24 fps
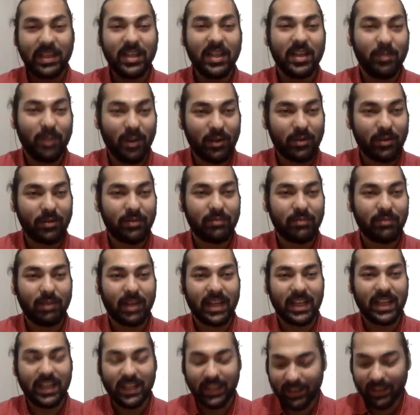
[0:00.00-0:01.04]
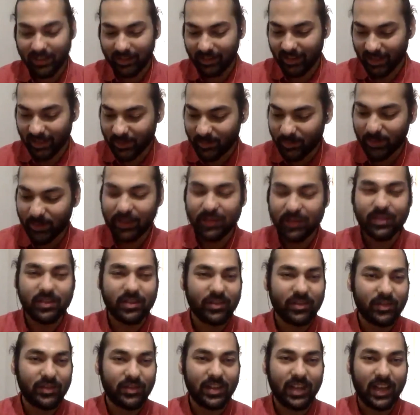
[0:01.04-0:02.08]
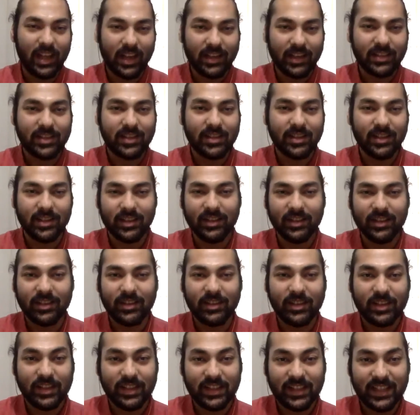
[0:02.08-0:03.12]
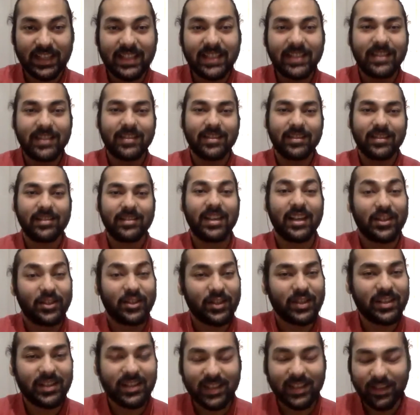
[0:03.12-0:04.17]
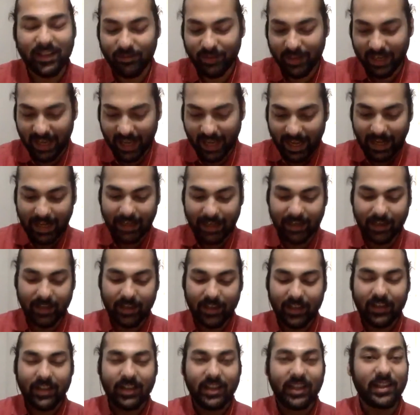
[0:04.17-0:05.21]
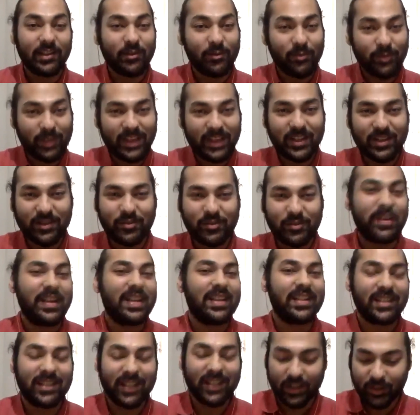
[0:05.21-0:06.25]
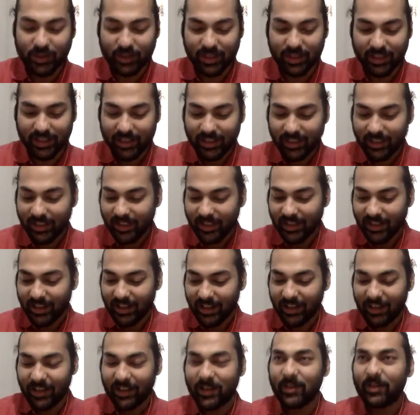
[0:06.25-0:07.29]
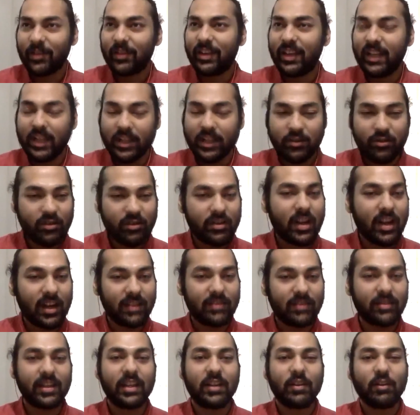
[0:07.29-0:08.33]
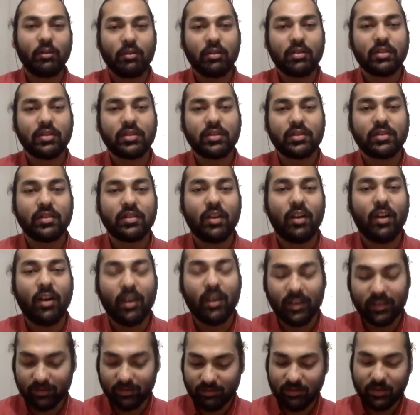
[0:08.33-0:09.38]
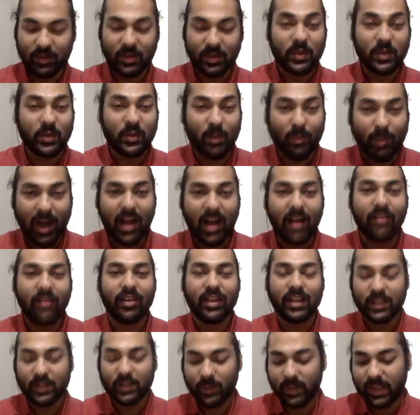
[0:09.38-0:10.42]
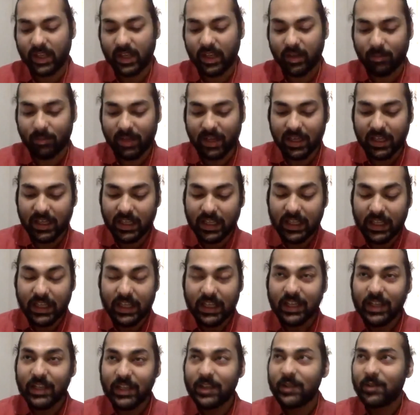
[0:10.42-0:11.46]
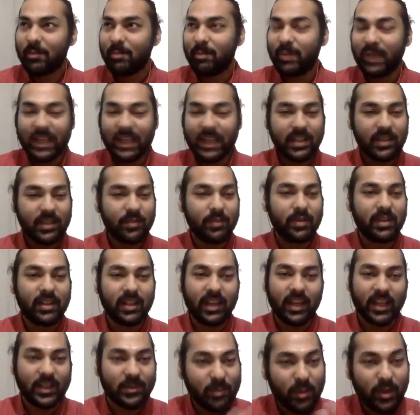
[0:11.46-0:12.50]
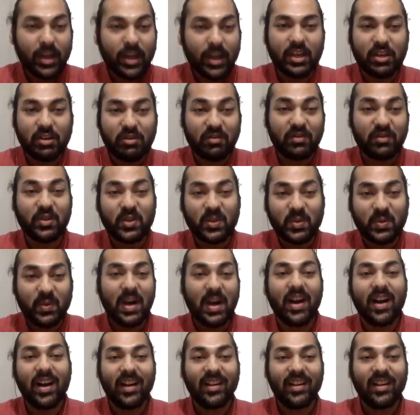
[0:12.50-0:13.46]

about my experience of the last 6 sessions that we had, including today's session, the introductory course on Swabhava and Swadharma begins with an exploration of Swa,